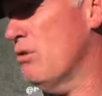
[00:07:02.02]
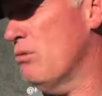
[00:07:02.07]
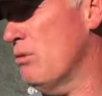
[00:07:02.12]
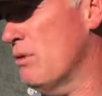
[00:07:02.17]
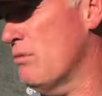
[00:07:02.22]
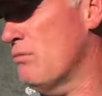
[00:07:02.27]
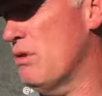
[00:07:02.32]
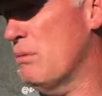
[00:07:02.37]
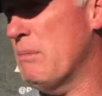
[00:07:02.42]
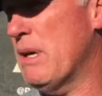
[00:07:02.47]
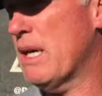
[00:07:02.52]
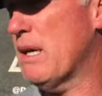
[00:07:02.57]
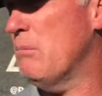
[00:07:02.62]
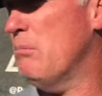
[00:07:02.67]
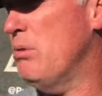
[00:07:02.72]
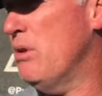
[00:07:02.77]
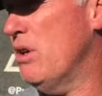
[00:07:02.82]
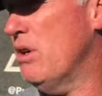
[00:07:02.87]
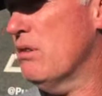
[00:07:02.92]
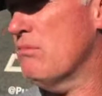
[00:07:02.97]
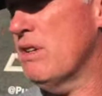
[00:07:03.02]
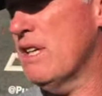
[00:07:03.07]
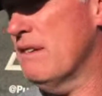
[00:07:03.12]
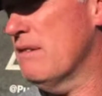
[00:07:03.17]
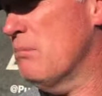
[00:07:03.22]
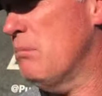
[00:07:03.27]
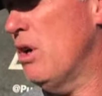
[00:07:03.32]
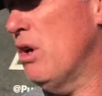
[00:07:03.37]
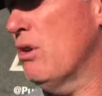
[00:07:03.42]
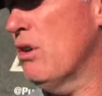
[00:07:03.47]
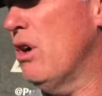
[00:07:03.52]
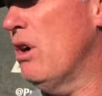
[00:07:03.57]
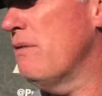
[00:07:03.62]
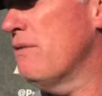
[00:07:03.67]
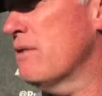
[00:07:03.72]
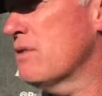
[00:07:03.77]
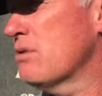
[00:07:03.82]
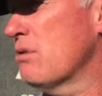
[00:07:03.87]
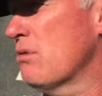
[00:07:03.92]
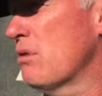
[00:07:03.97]
know, we make them punt, we give the ball to the
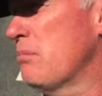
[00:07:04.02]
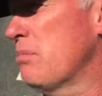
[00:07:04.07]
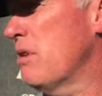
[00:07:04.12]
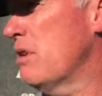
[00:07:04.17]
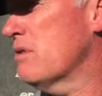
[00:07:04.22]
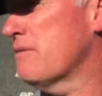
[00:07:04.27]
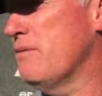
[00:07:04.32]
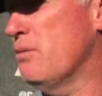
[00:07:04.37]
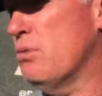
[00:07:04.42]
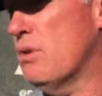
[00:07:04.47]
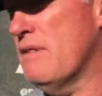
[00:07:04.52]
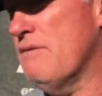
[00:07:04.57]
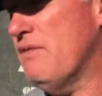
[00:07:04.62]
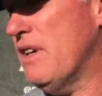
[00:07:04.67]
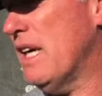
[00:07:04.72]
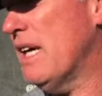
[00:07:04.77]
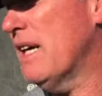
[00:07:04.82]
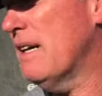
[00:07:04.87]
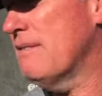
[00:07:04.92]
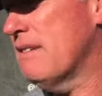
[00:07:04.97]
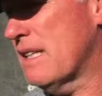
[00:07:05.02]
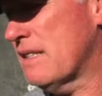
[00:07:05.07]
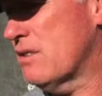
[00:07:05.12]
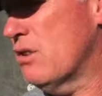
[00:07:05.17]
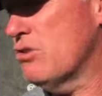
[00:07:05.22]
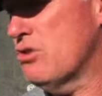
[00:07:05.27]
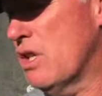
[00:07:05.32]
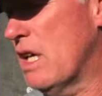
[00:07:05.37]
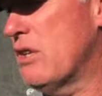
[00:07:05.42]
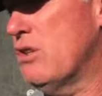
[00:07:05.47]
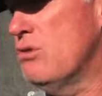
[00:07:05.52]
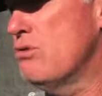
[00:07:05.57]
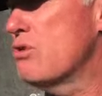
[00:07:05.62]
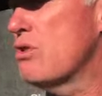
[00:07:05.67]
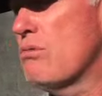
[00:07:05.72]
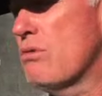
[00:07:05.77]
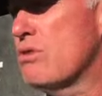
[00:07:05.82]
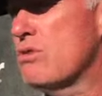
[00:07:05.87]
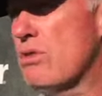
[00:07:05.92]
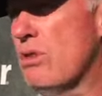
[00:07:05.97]
offense on the plus 45. Like, that
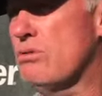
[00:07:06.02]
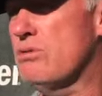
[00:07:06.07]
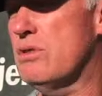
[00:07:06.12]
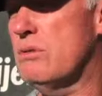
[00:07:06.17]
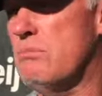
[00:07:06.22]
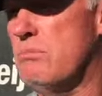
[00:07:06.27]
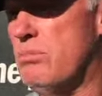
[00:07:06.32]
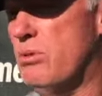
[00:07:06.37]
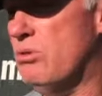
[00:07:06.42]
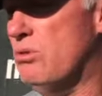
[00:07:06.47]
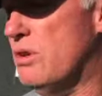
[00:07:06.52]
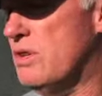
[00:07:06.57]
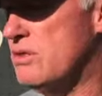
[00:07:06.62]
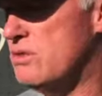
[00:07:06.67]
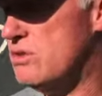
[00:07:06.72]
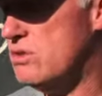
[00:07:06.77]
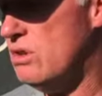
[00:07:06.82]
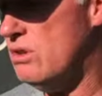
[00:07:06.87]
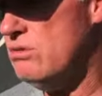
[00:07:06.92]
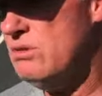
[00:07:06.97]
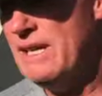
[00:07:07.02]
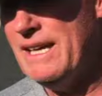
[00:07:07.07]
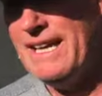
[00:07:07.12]
usually results in points. So